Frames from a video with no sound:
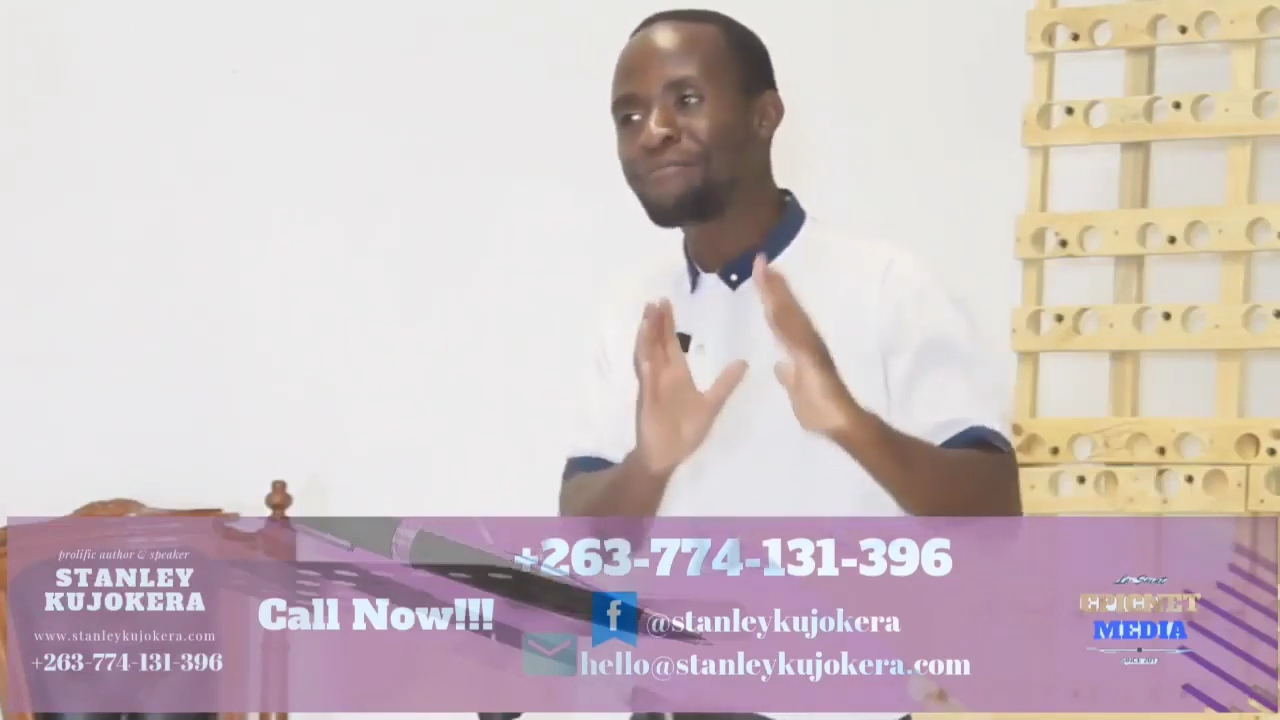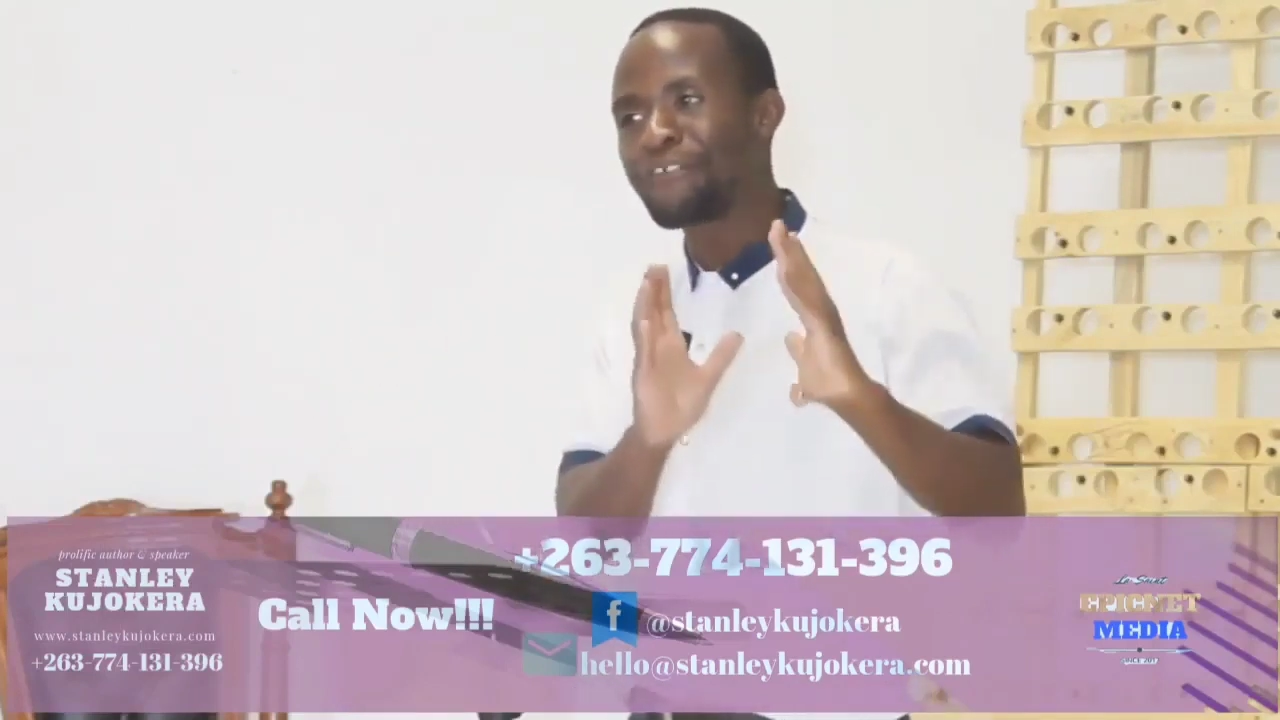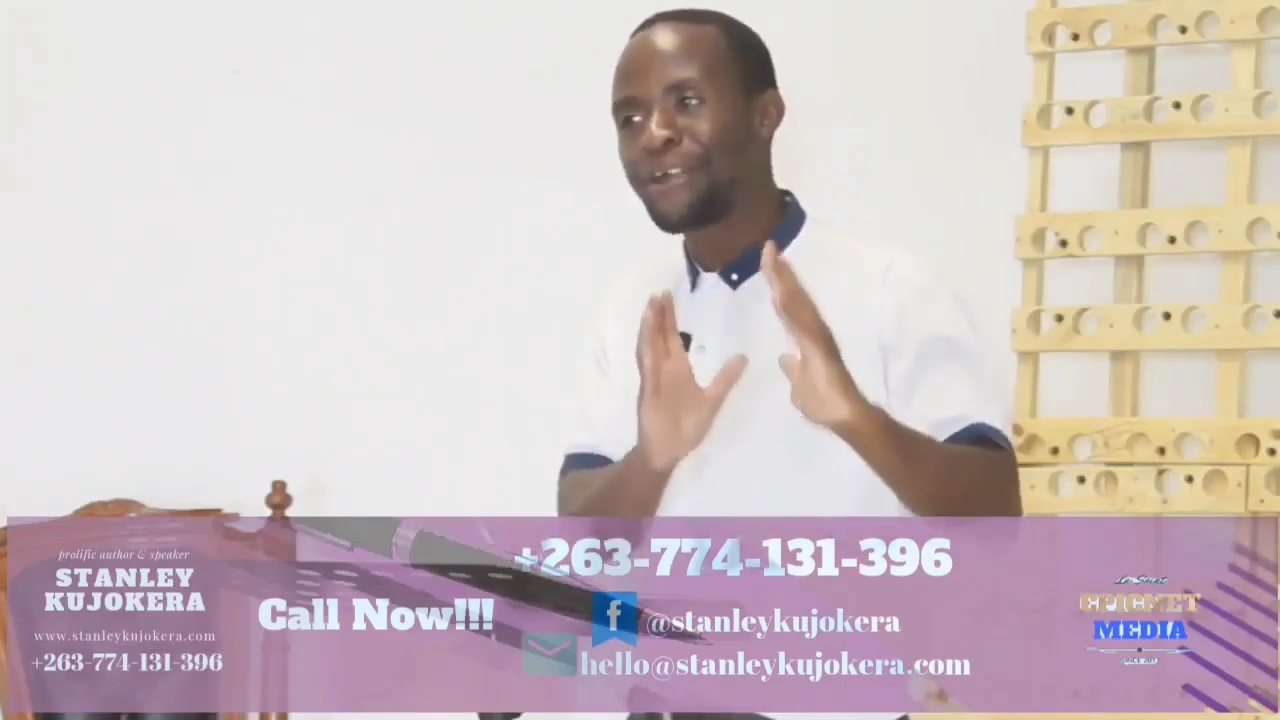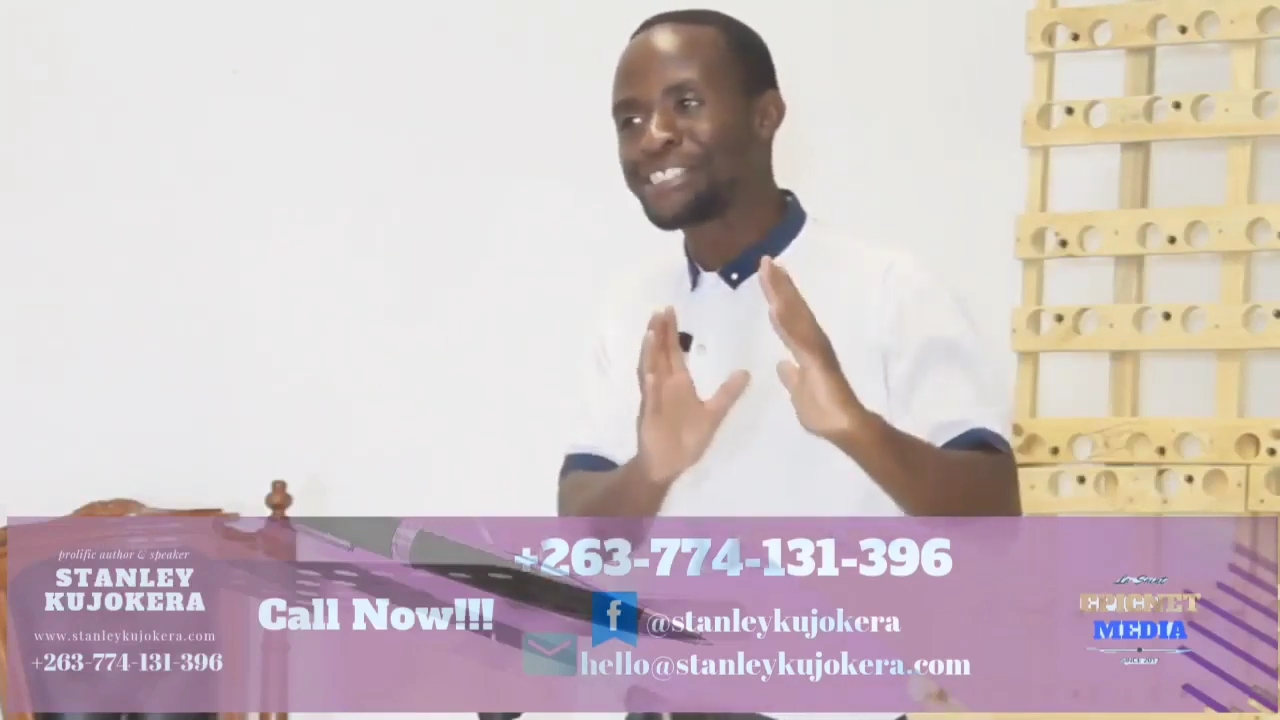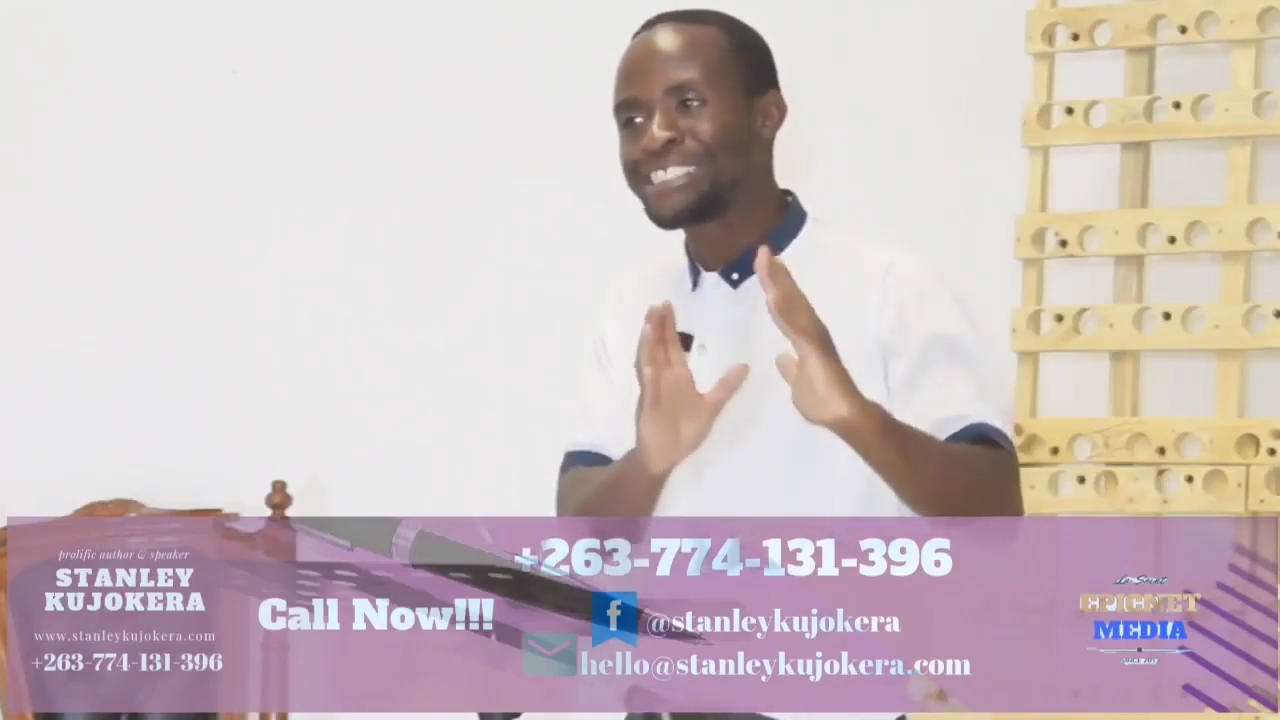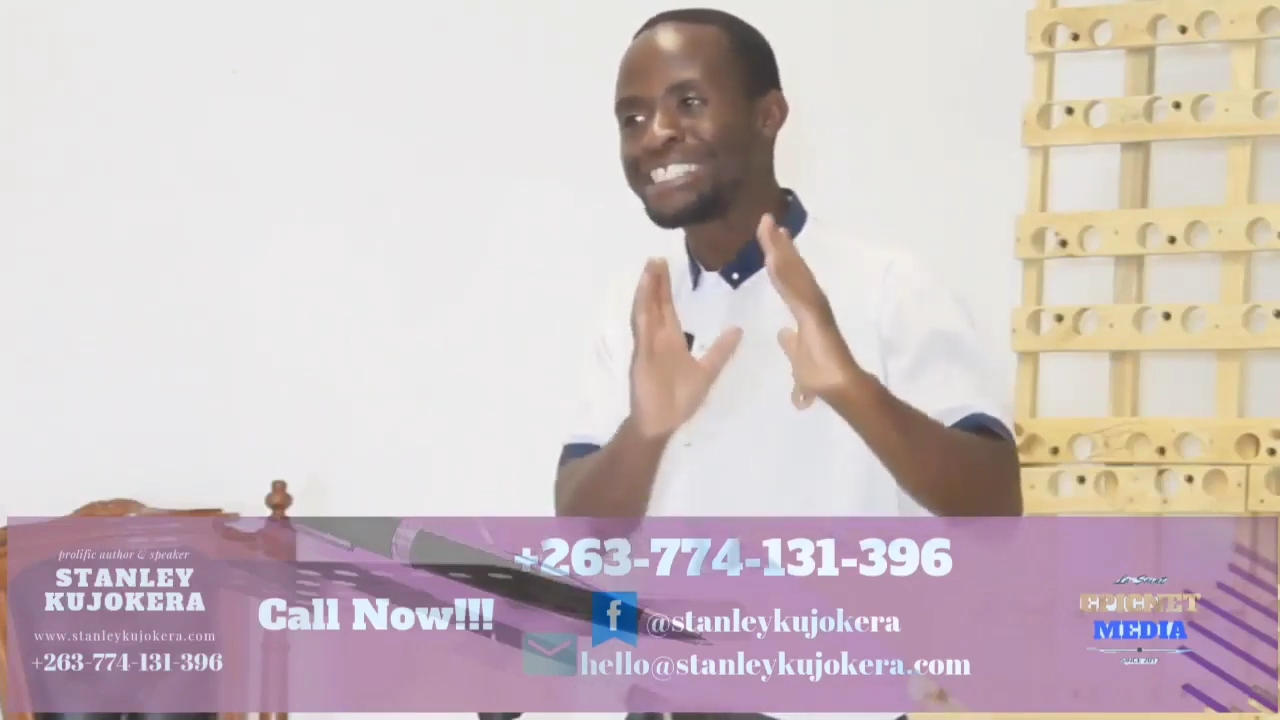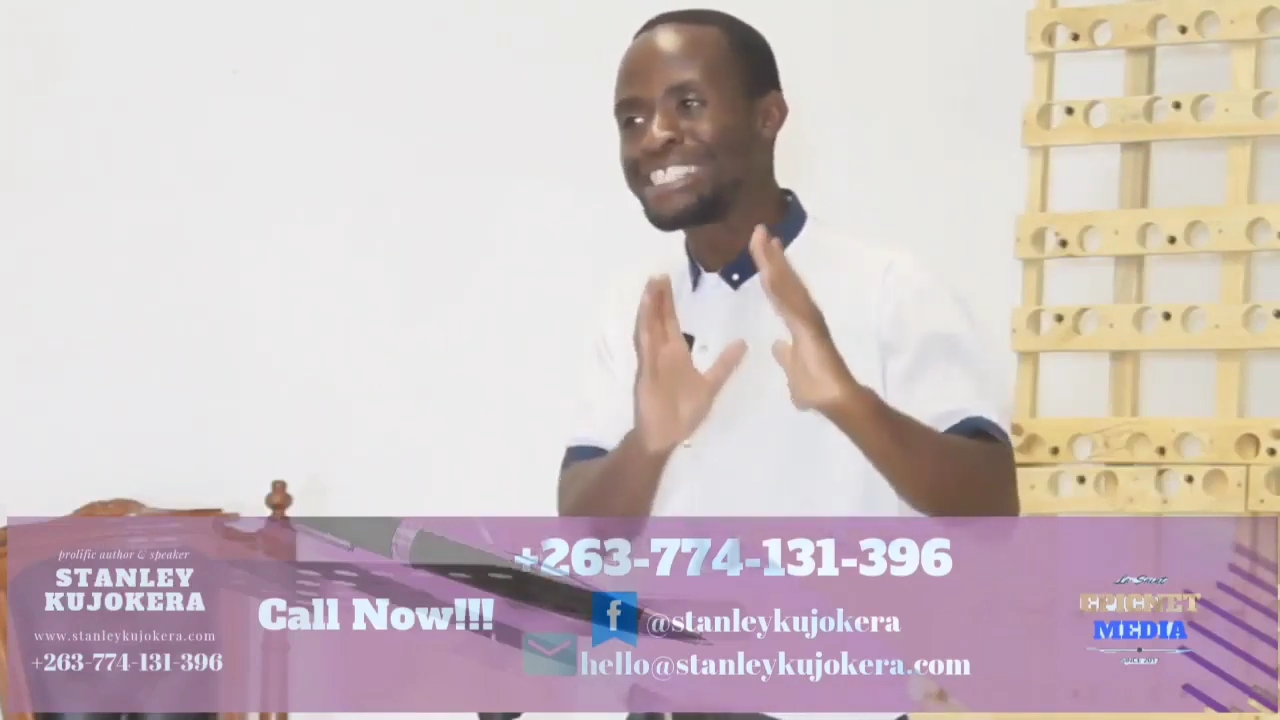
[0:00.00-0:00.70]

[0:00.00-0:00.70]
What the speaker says: Him first,